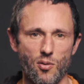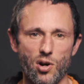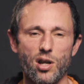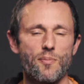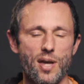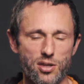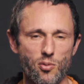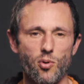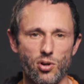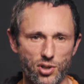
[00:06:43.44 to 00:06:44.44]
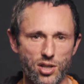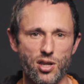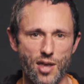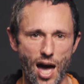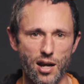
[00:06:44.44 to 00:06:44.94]
we're going to make the world
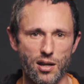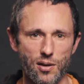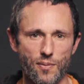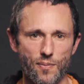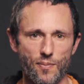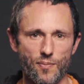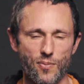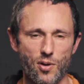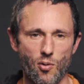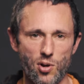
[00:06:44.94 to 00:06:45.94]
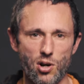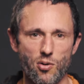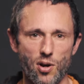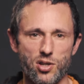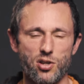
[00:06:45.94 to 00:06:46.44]
into that. We are
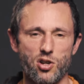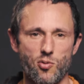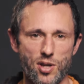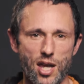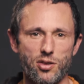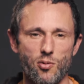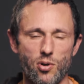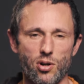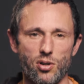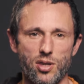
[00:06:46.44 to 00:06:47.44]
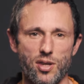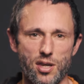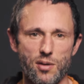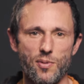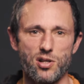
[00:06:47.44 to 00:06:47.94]
going to create the world in the
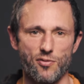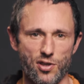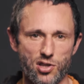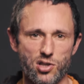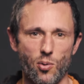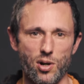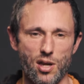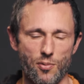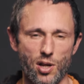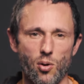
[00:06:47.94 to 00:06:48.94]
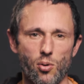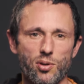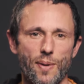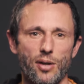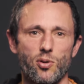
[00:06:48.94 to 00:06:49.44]
image of the story that we hold
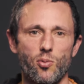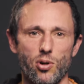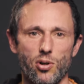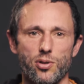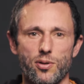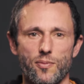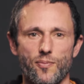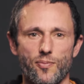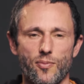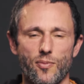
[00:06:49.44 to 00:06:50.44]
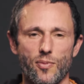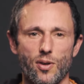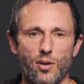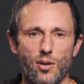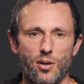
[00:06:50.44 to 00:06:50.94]
about the world.
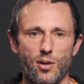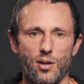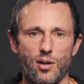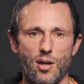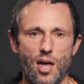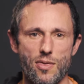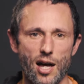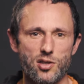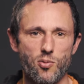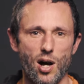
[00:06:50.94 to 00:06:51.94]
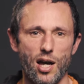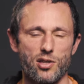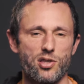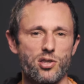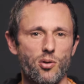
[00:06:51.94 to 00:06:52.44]
And that's why
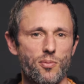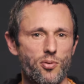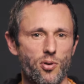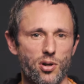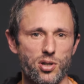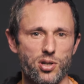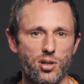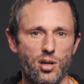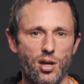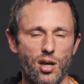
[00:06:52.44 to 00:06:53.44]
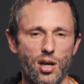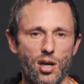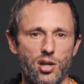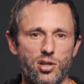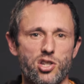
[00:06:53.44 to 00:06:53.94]
it's so important
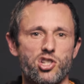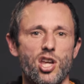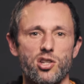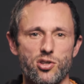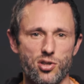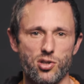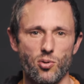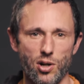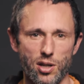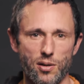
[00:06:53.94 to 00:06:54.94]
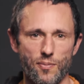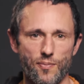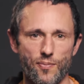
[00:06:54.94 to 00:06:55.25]
to change the story,